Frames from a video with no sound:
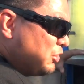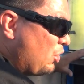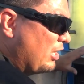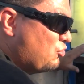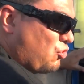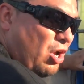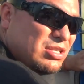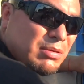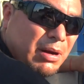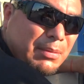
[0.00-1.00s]
You can
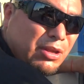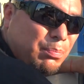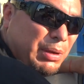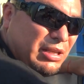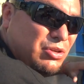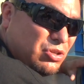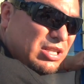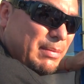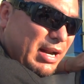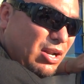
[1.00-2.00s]
trust the barbecue pit. You
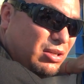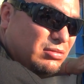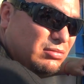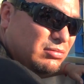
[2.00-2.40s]
just leave it alone.